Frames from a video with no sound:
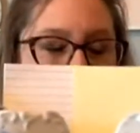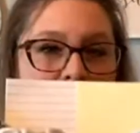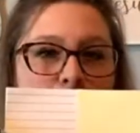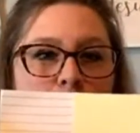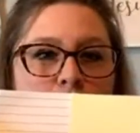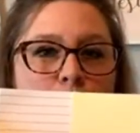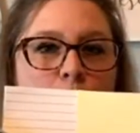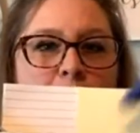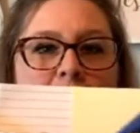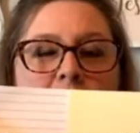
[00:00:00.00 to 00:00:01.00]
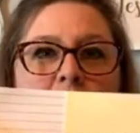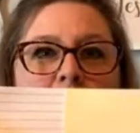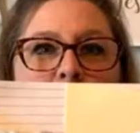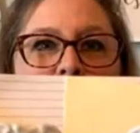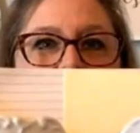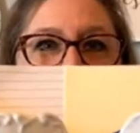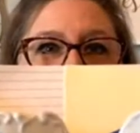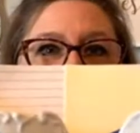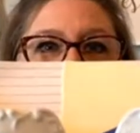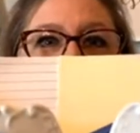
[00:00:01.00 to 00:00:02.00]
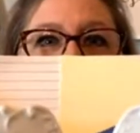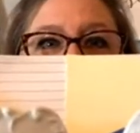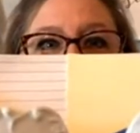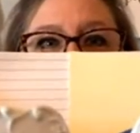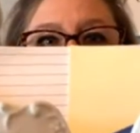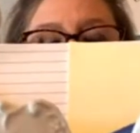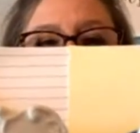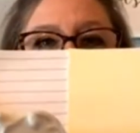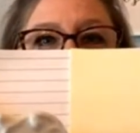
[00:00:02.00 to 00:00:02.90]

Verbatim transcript: I use it for pens and pencils. That's what I was